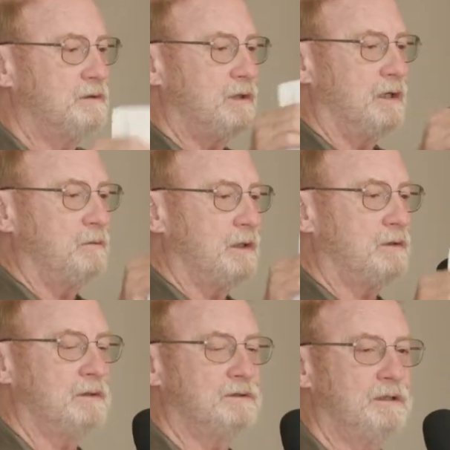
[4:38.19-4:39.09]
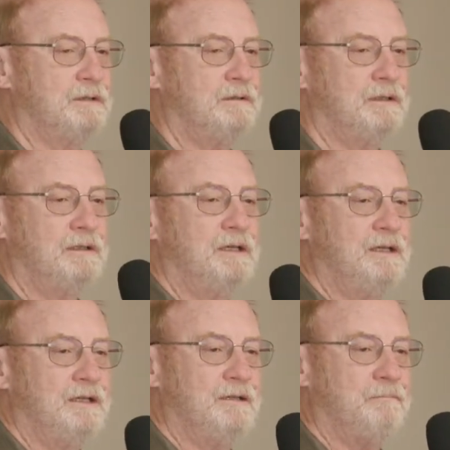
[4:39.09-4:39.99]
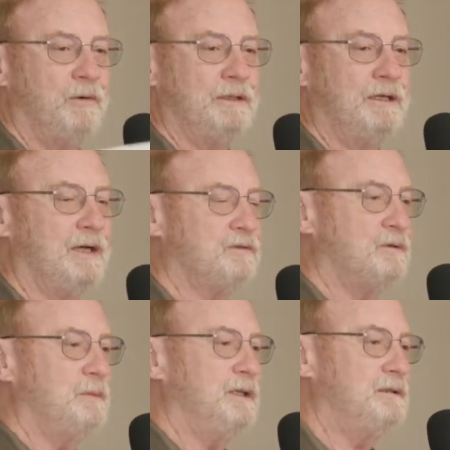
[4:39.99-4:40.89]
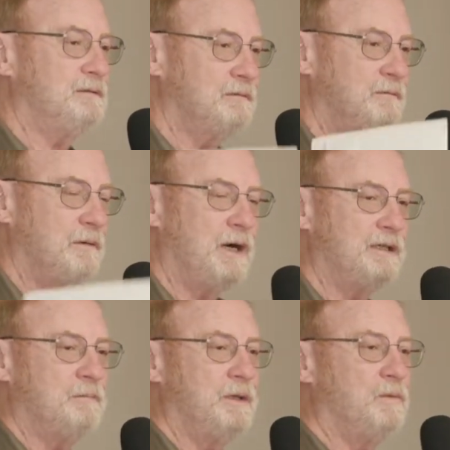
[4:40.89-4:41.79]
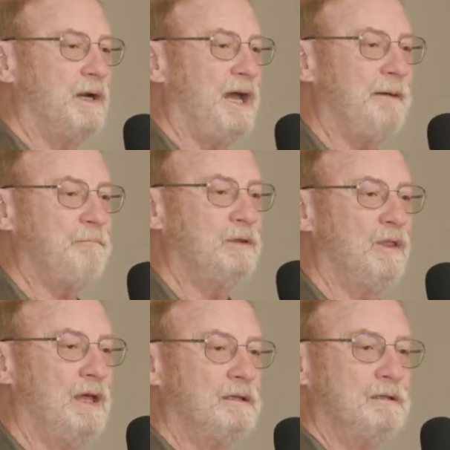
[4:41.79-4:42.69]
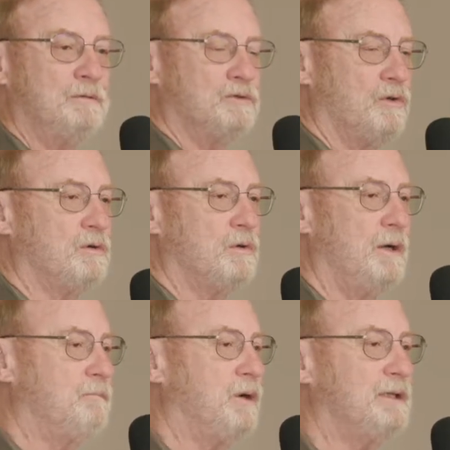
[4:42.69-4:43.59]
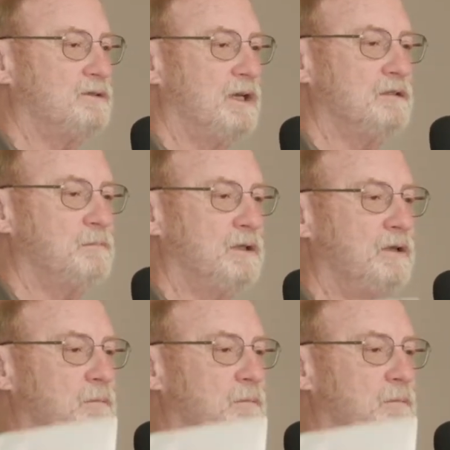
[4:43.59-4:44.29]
John Ricker is here, and he pointed out to me, he reminded me what happened then was all great process, but